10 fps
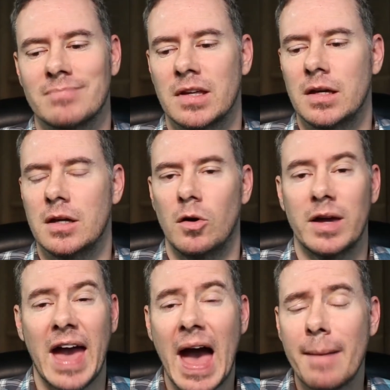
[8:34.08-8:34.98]
you know,
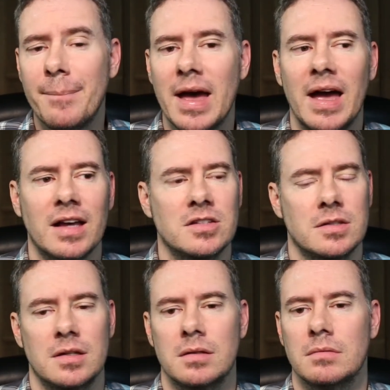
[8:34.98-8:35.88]

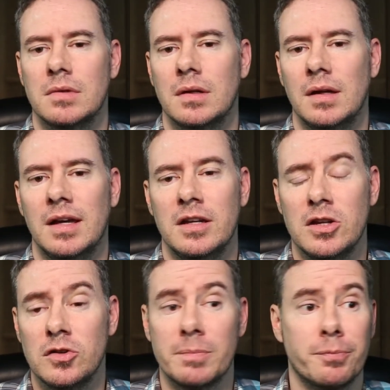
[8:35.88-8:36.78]
CapEx and
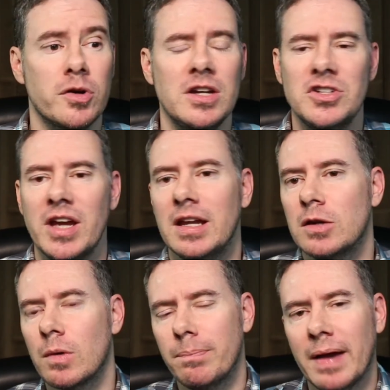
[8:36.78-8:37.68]
you depreciate and
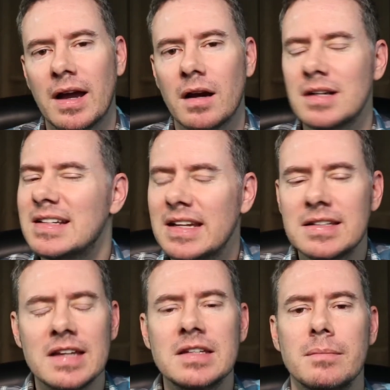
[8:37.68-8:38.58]
you repair. It
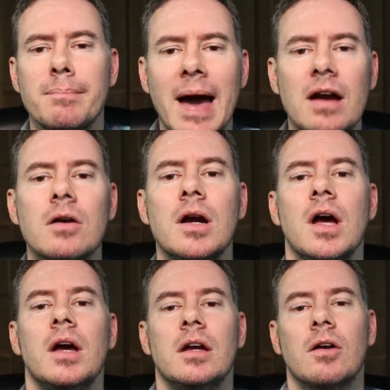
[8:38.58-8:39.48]
doesn't matter.
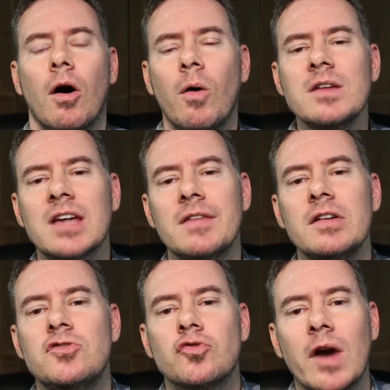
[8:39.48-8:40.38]
You're always gonna
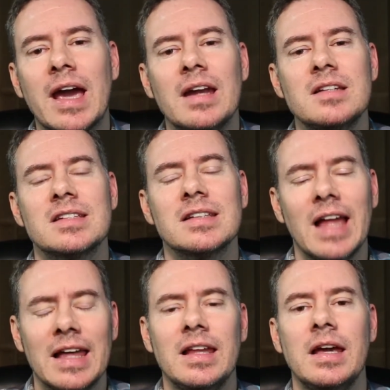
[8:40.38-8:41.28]
have a drain
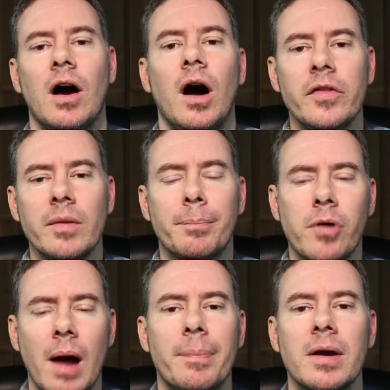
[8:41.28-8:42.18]
slightly on the
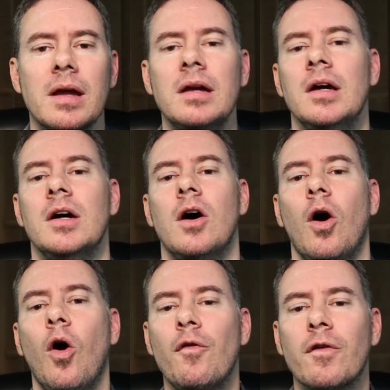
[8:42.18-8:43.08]
property
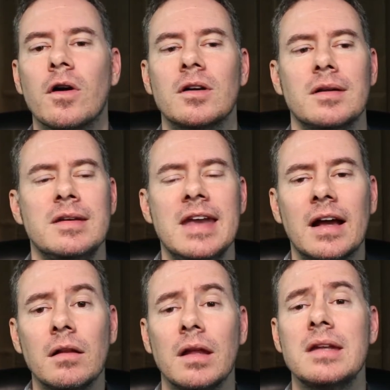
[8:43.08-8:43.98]
over
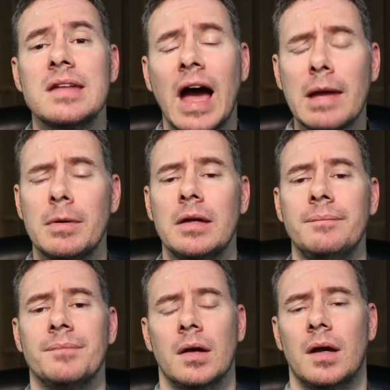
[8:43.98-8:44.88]
nickel and
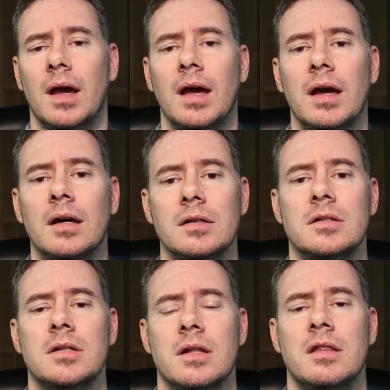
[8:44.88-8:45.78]
diming,
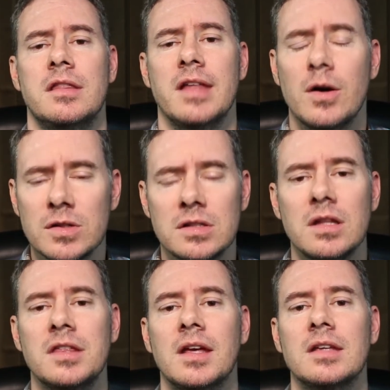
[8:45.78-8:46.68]
and those are
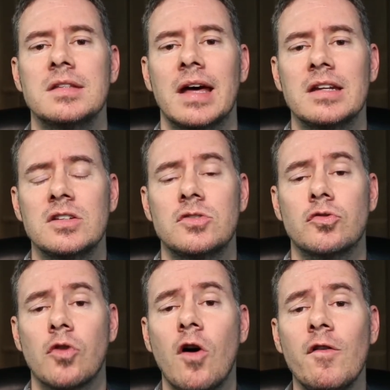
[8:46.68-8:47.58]
the things that just
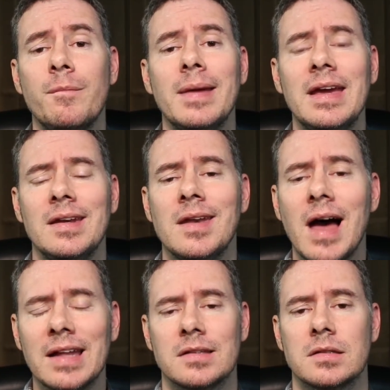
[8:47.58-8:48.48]
drove me
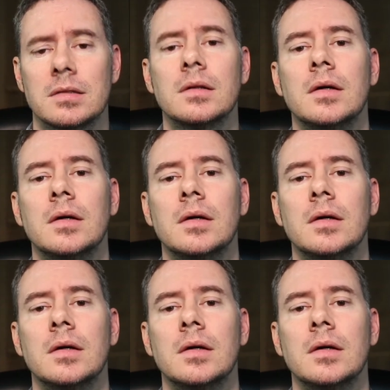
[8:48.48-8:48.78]
nuts.